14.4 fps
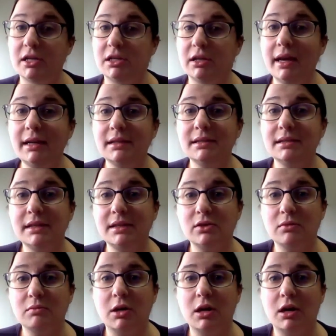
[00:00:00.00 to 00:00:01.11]
Fragile X
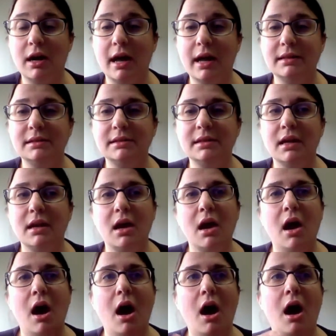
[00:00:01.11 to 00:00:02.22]
syndrome neurons
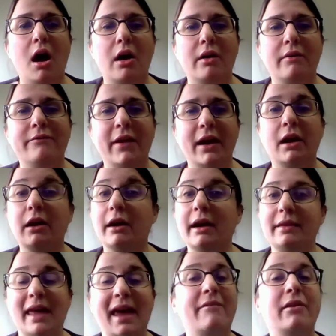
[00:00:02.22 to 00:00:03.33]
are
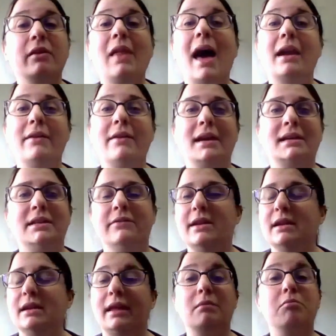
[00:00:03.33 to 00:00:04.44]
very, they have a lot of
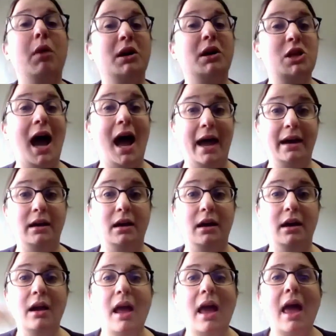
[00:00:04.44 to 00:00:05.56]
activity, like much
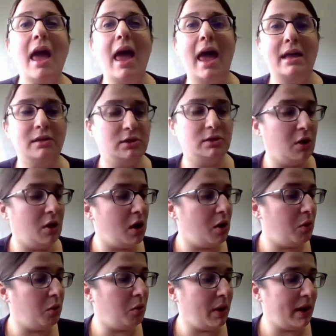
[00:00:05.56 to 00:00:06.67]
higher. And
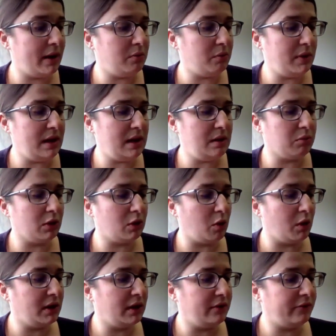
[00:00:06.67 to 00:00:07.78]
so when we
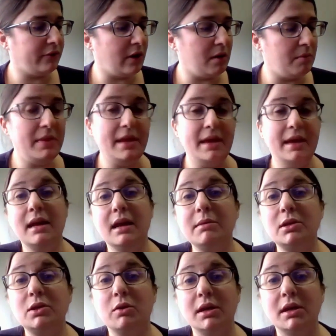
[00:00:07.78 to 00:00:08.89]
recorded from the
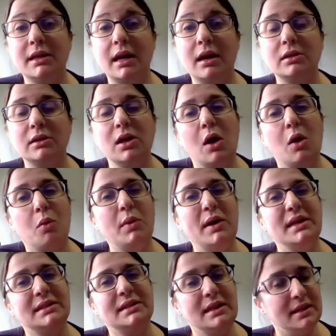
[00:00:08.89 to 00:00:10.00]
inhibitory cells,
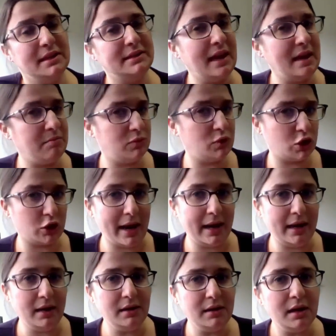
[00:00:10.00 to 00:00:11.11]
we see the same
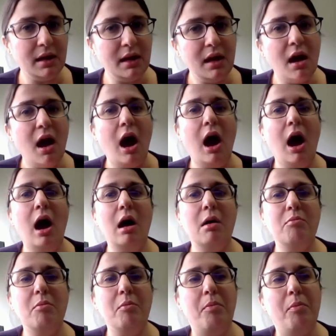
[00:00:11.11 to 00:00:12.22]
trend.
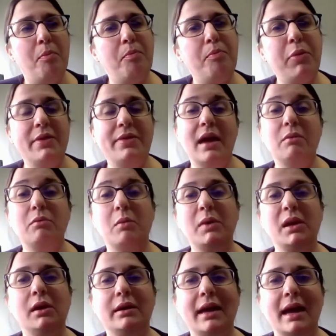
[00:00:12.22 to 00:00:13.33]
Um, but then when
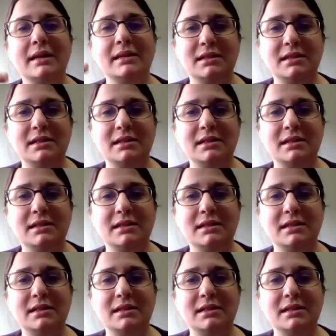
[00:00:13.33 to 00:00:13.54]
we look